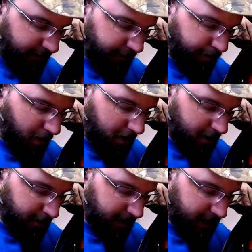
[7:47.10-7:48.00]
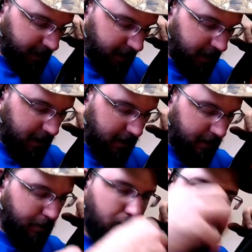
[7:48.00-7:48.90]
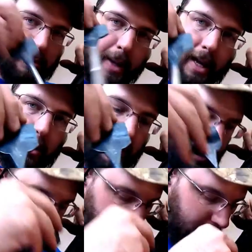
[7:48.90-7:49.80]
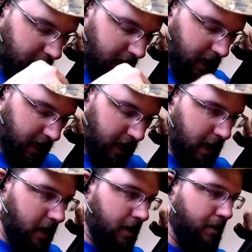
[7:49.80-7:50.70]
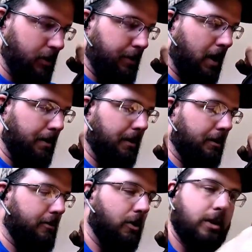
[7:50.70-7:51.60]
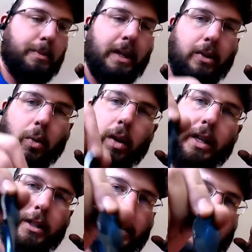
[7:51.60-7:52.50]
of Bosch bits, the Bosch paddle bits, the most popular, of course, being the one inch